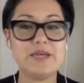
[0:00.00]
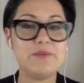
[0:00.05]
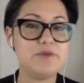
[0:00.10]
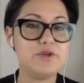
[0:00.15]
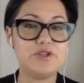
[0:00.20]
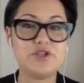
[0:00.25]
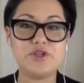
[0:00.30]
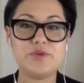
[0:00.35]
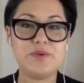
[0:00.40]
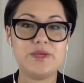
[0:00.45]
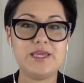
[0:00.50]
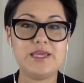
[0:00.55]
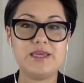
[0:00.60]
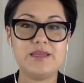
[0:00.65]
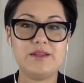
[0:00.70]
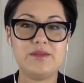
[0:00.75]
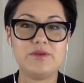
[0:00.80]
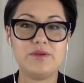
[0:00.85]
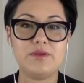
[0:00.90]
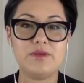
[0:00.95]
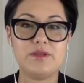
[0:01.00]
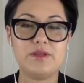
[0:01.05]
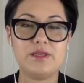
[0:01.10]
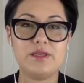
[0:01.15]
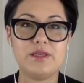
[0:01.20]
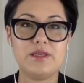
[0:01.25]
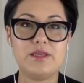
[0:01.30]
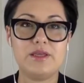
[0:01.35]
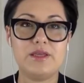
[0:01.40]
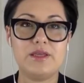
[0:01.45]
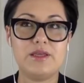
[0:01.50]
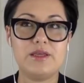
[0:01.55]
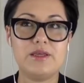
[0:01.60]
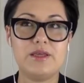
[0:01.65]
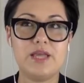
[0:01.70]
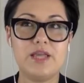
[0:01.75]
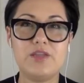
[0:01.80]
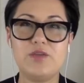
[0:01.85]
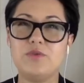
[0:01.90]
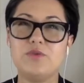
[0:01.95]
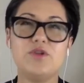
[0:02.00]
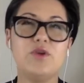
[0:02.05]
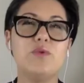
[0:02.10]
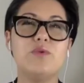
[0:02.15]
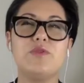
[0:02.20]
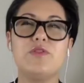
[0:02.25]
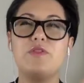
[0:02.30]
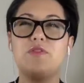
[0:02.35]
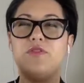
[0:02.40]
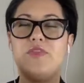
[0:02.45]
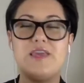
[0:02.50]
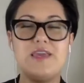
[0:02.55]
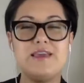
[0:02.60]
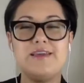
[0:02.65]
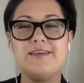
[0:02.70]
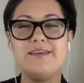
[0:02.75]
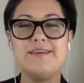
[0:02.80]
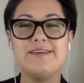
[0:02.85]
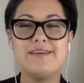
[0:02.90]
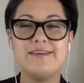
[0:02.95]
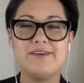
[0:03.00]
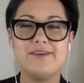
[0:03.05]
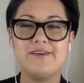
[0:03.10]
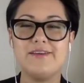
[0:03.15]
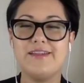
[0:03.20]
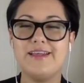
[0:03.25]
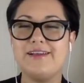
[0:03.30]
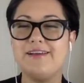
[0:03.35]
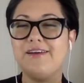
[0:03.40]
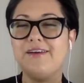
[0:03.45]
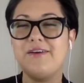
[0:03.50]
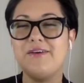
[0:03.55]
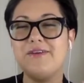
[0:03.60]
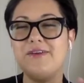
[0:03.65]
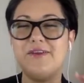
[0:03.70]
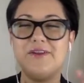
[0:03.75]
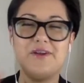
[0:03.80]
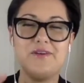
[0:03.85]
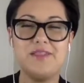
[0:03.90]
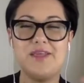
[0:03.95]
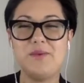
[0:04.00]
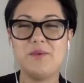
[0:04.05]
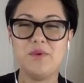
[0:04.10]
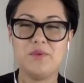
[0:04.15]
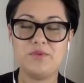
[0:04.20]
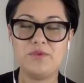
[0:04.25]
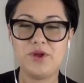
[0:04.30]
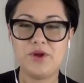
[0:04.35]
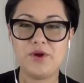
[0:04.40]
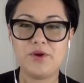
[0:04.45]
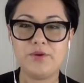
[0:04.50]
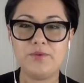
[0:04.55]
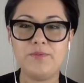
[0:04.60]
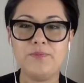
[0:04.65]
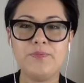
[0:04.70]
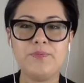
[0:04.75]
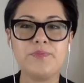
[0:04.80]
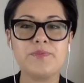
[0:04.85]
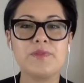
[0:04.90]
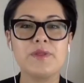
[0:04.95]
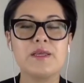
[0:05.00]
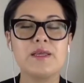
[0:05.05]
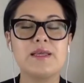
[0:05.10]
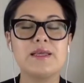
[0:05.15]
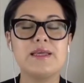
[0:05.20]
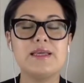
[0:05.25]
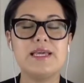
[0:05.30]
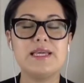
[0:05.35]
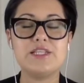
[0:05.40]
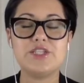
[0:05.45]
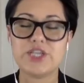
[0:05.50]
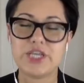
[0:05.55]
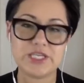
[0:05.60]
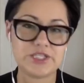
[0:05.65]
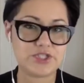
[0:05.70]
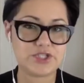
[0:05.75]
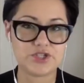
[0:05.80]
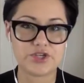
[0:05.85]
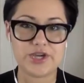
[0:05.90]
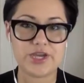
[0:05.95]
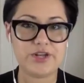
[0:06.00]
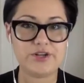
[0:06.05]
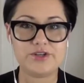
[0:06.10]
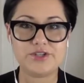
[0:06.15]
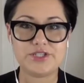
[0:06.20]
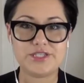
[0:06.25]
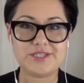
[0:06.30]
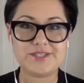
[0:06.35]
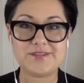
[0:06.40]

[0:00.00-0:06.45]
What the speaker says: you're doing it and you don't think, you're like, oh, they won't know, it changes your energy.